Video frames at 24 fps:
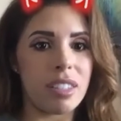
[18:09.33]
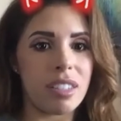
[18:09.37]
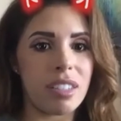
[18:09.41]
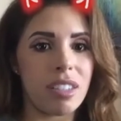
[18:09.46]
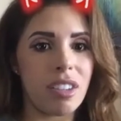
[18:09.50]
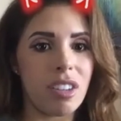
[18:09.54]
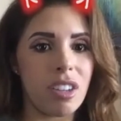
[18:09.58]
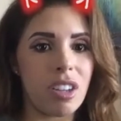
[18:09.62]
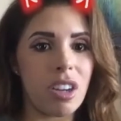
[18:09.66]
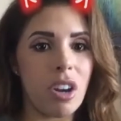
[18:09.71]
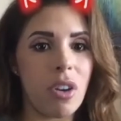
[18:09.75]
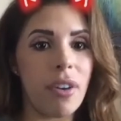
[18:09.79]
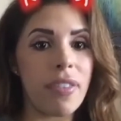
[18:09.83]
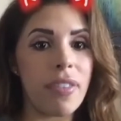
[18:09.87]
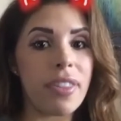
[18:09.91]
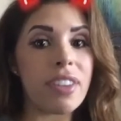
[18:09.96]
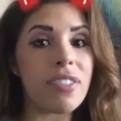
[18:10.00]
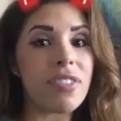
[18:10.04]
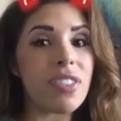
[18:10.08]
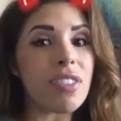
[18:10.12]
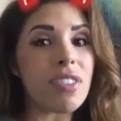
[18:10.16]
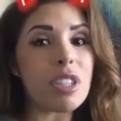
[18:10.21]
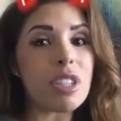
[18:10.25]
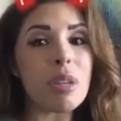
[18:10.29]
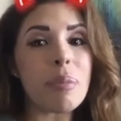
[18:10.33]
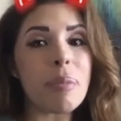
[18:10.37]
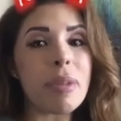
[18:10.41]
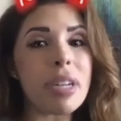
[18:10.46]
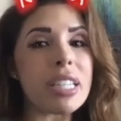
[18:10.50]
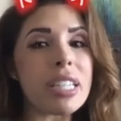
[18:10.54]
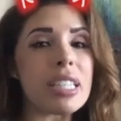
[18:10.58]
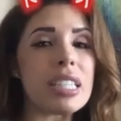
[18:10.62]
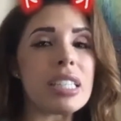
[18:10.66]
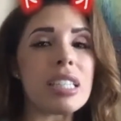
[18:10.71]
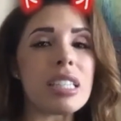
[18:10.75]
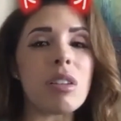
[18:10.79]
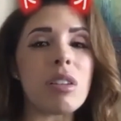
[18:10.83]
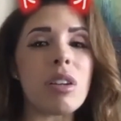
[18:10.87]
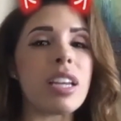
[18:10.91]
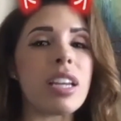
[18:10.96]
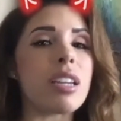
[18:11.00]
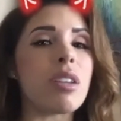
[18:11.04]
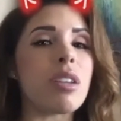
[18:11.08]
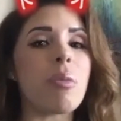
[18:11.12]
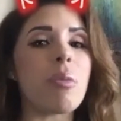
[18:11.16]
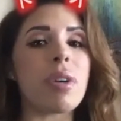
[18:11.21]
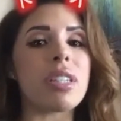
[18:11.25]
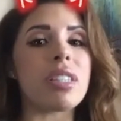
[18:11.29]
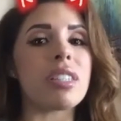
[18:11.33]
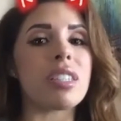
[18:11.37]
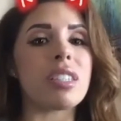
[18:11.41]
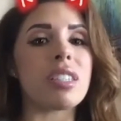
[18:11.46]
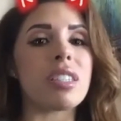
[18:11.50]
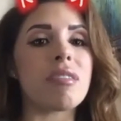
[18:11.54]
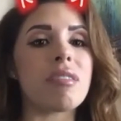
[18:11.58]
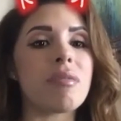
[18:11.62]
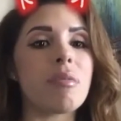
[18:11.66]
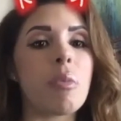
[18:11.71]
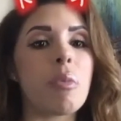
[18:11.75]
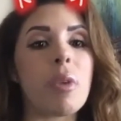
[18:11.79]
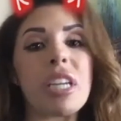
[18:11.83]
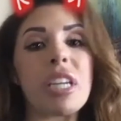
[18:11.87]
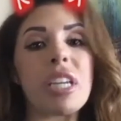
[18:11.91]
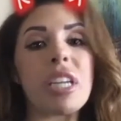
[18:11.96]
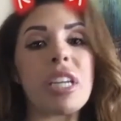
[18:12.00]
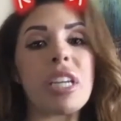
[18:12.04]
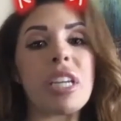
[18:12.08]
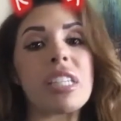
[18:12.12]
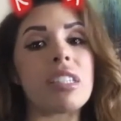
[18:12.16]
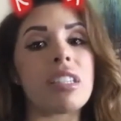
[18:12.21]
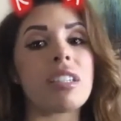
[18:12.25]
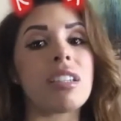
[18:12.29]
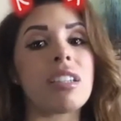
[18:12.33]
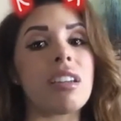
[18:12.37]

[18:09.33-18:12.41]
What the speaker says: and then 15 minutes isn't anyone's wasted time.